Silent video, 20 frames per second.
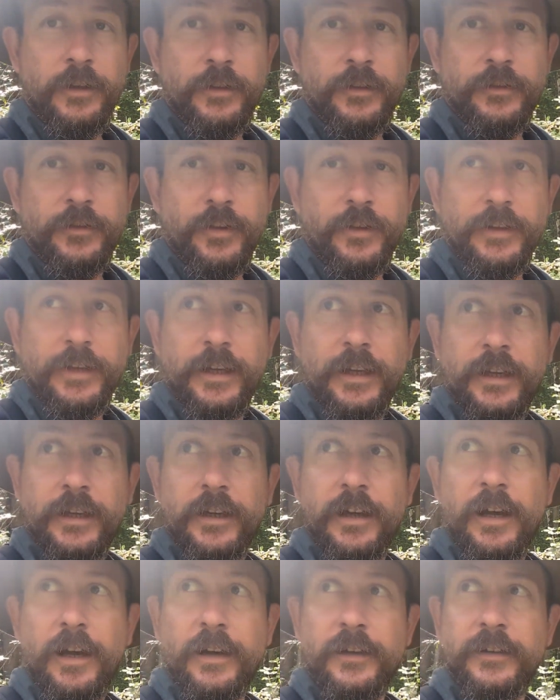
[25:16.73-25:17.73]
So yeah,
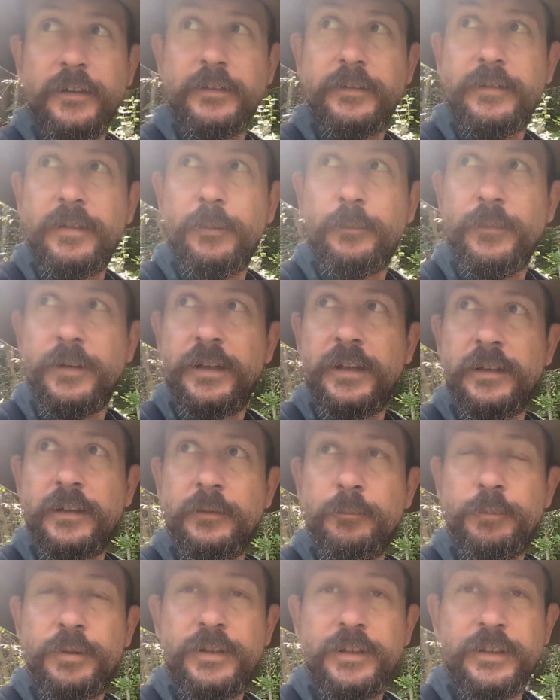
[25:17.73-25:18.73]
unless
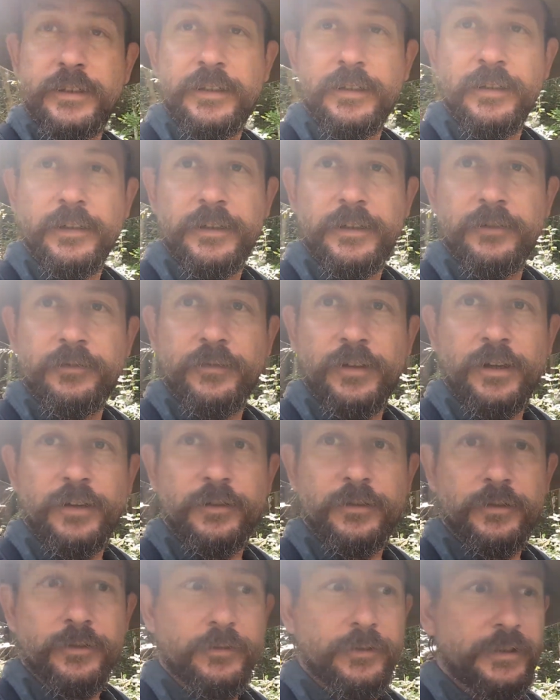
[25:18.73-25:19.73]
something particularly of
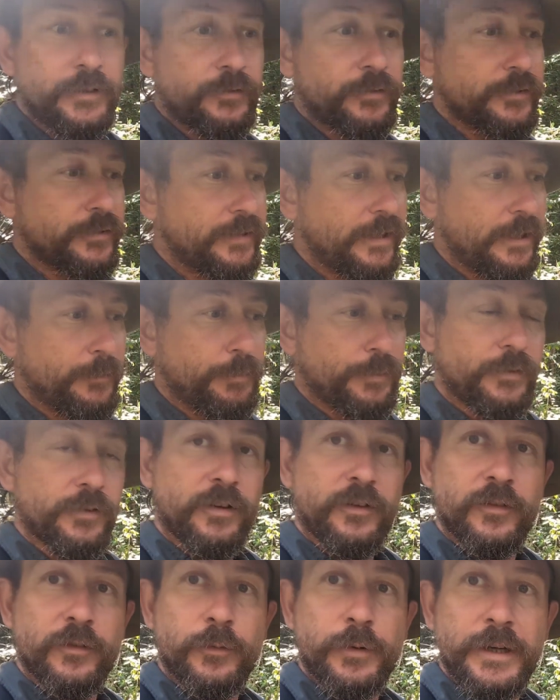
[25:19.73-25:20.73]
note or interest happens
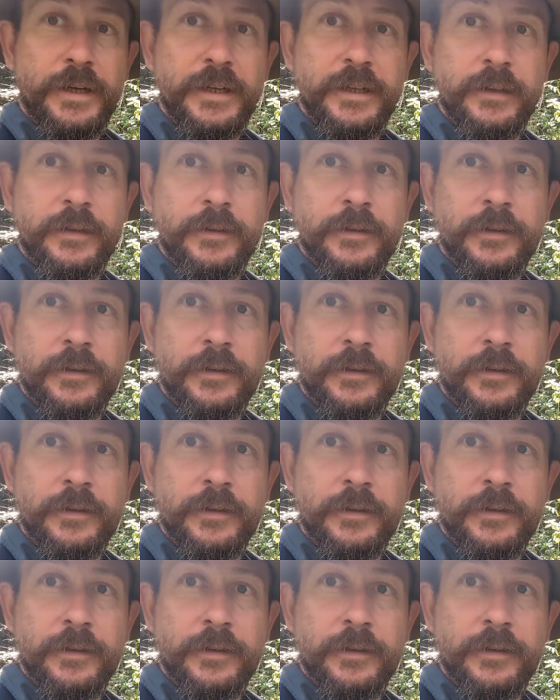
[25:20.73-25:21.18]
on the way,